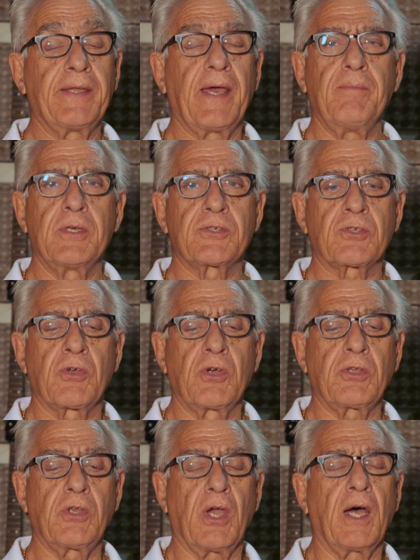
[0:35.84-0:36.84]
My name is
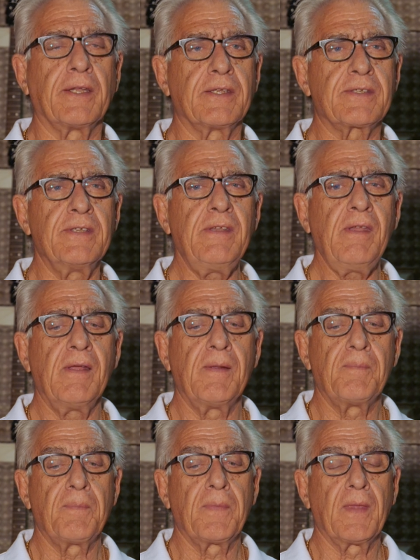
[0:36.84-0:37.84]
Kurt Johannesson.
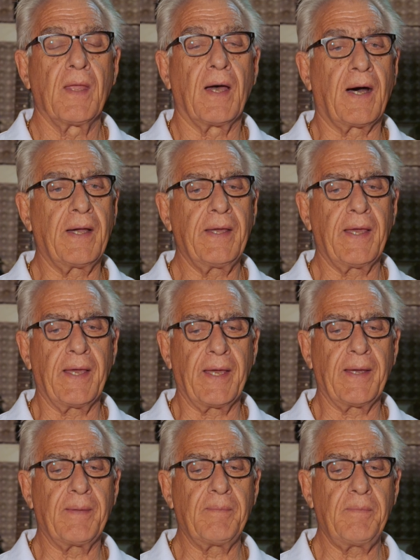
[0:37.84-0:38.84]
I
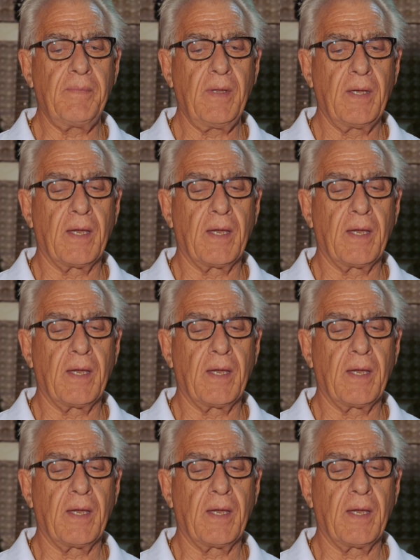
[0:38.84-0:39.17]
am